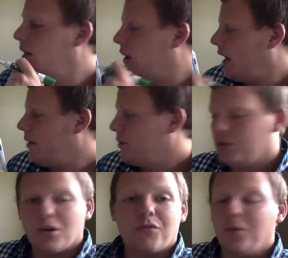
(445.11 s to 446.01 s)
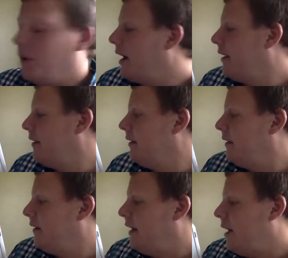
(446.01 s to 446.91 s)
Okay, we'll solve for y.
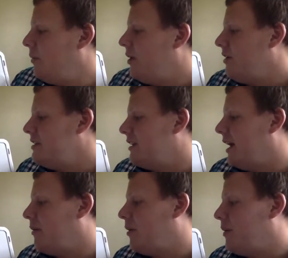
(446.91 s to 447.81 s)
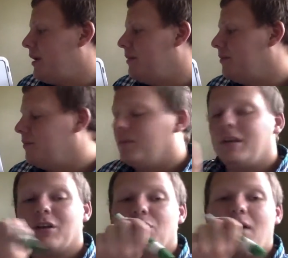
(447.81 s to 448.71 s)
And we already did that
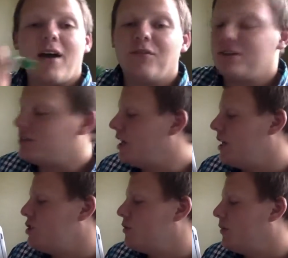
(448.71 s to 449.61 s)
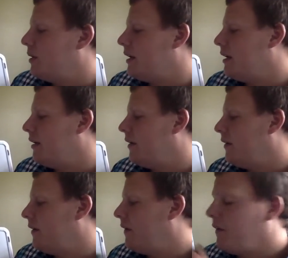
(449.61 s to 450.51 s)
in the graphing stage where we
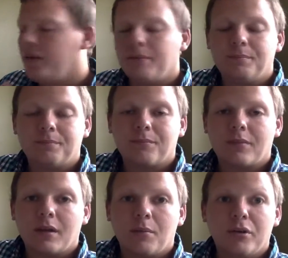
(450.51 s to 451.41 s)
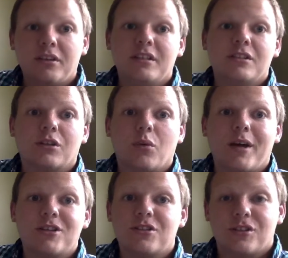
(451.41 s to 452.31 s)
put these
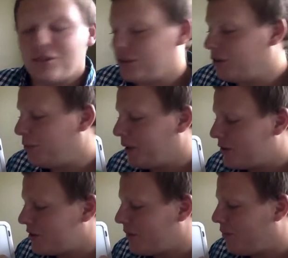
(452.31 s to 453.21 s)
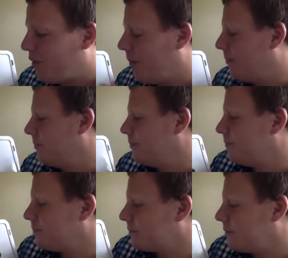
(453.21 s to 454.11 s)
equations into slope-intercept form.
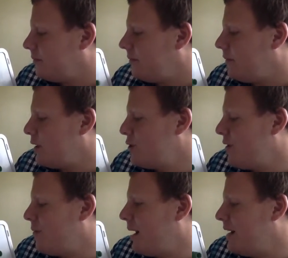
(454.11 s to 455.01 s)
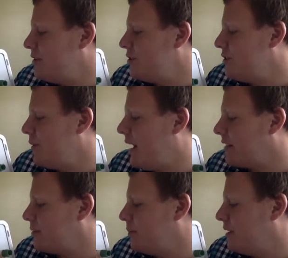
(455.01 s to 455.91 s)
So we have minus
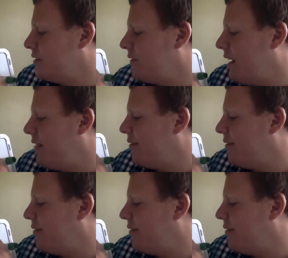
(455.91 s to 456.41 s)
2x plus 5.